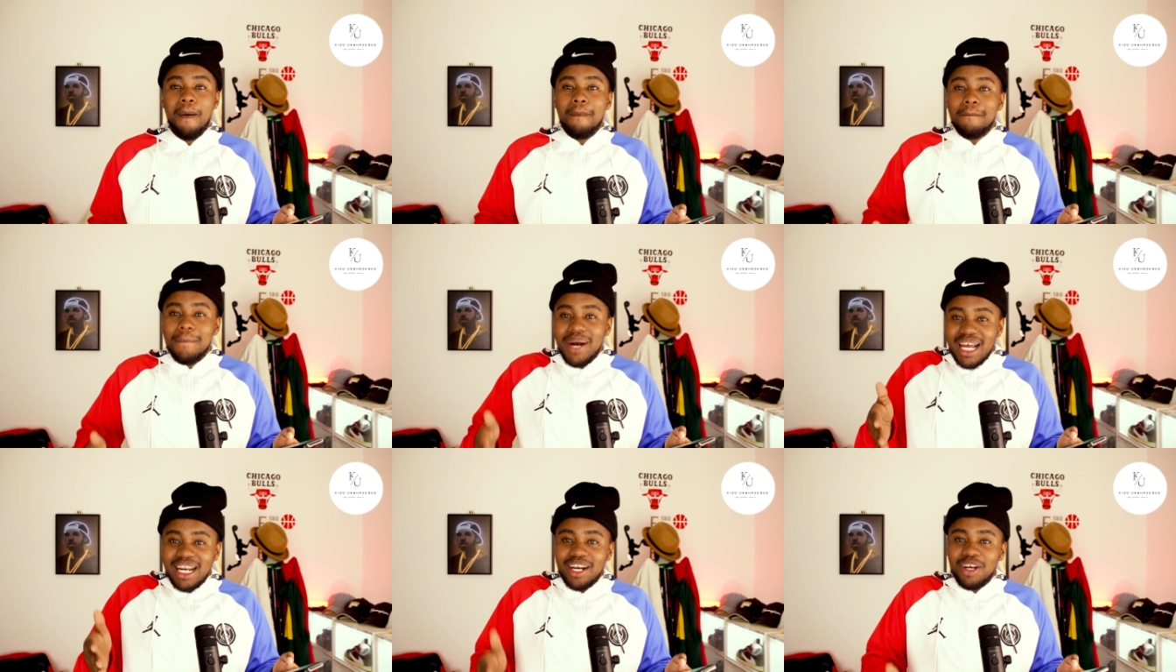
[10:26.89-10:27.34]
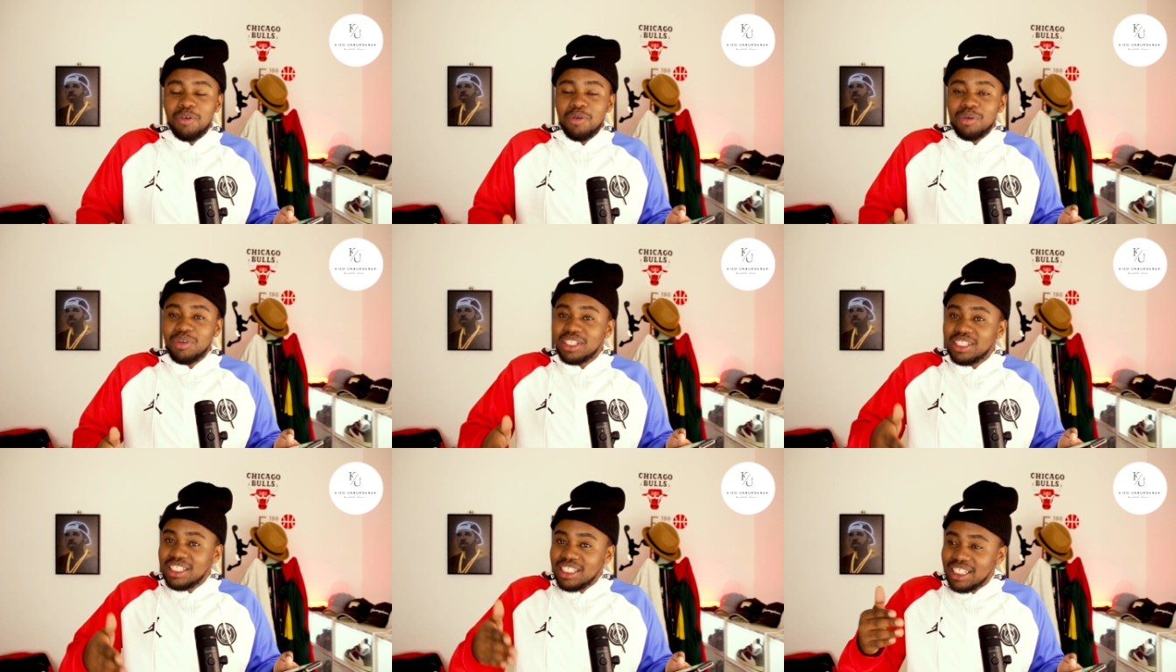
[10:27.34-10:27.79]

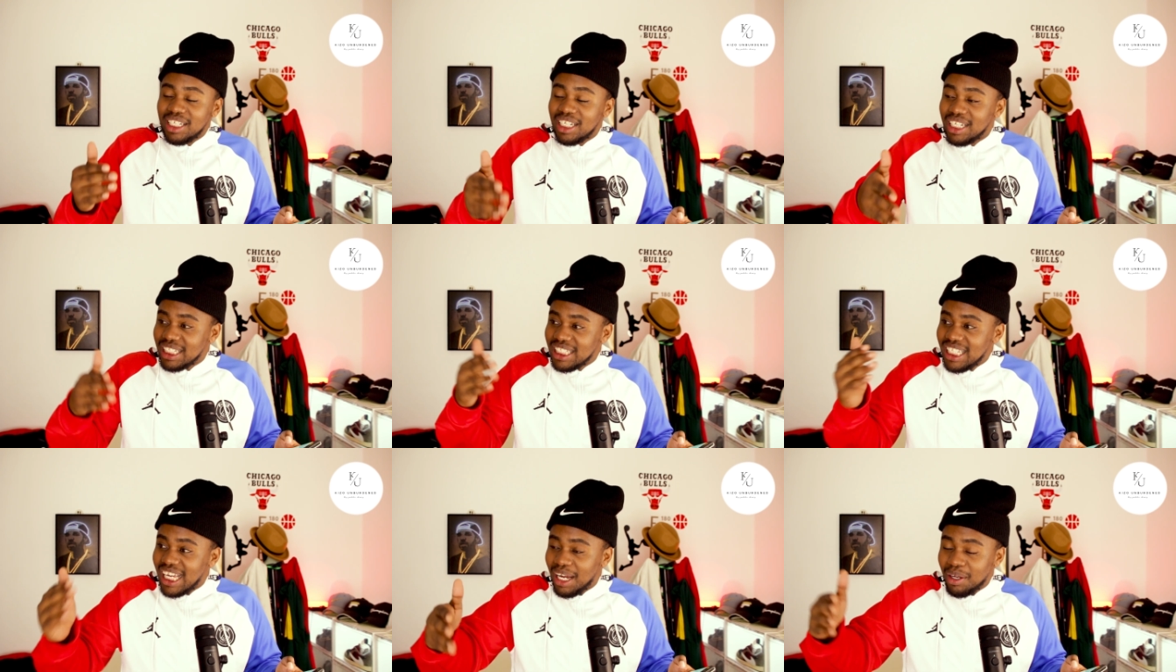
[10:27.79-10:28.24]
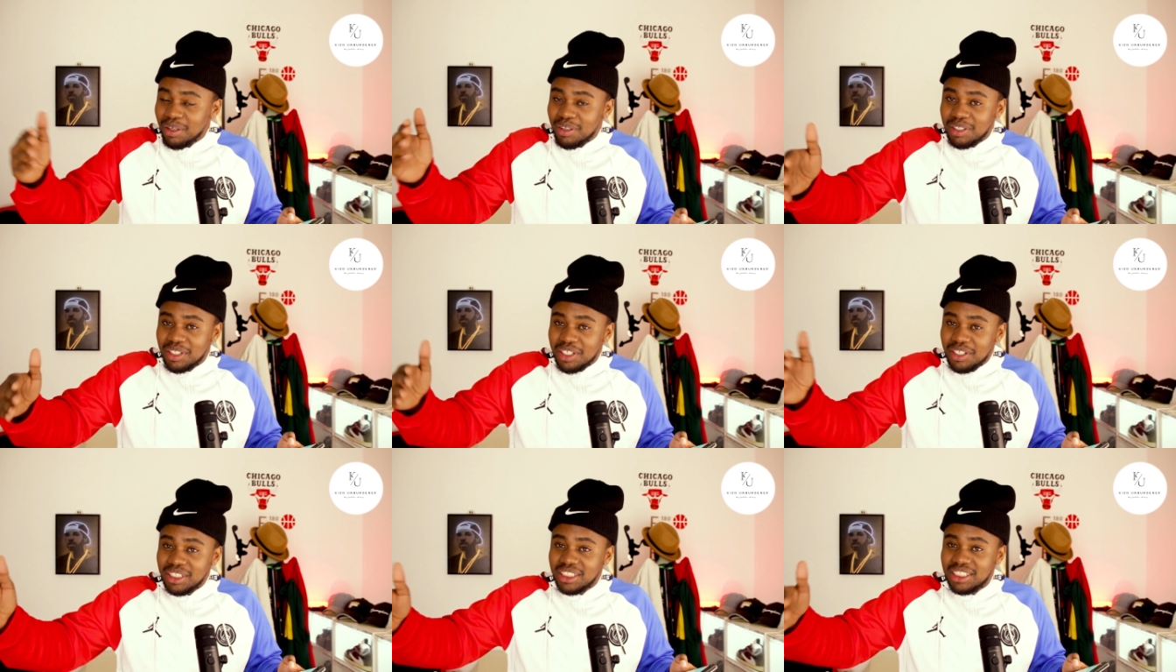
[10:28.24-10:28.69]
Mara, there are
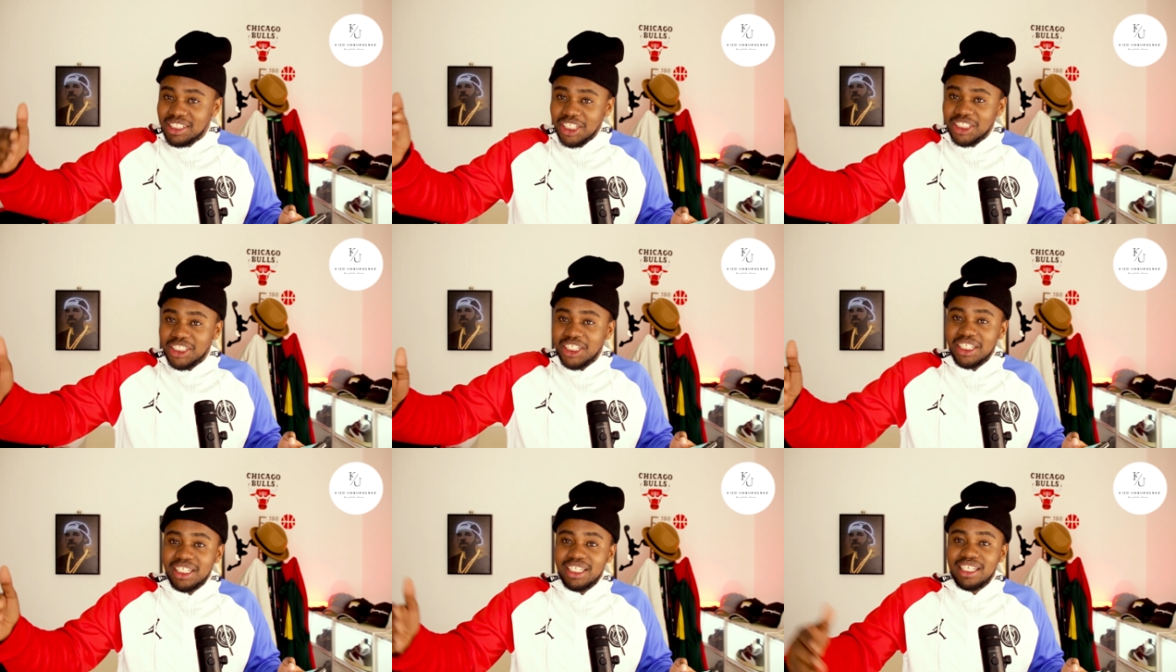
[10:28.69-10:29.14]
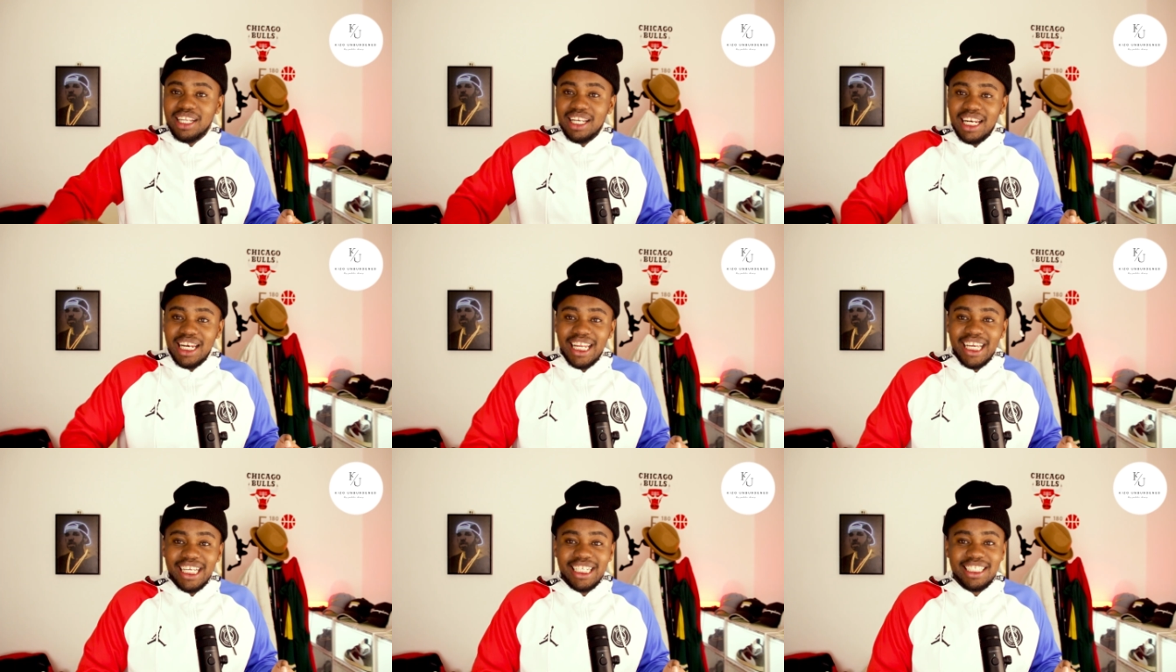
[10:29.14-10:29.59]
certain
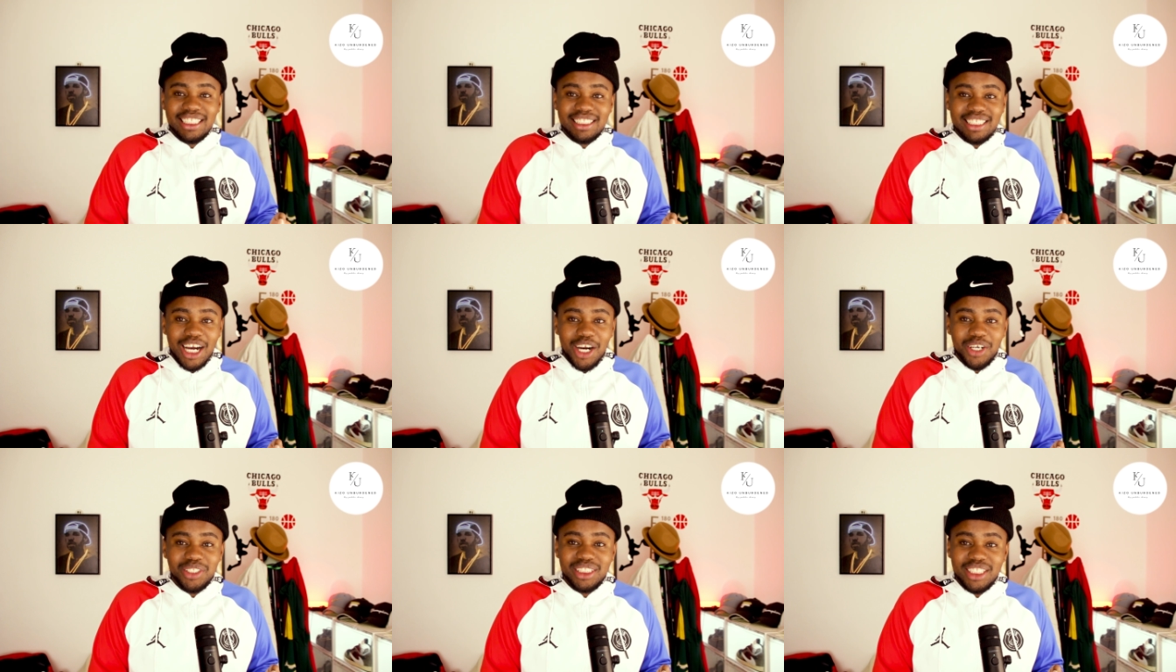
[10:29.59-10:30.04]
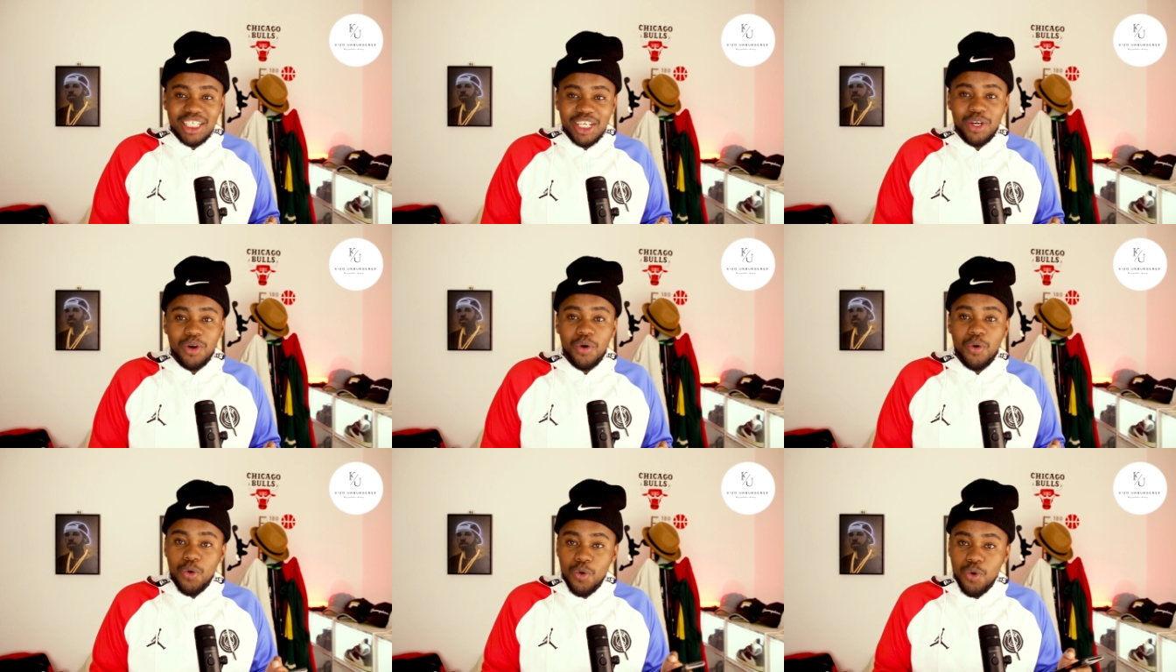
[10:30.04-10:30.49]
ladies out
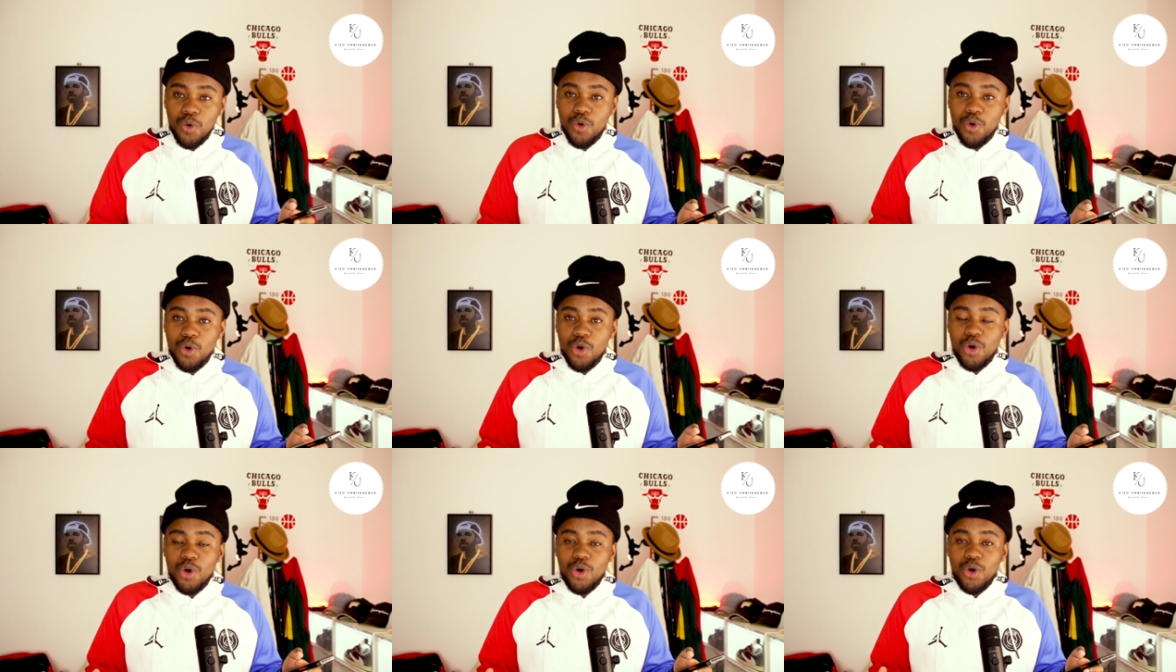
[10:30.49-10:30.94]
there who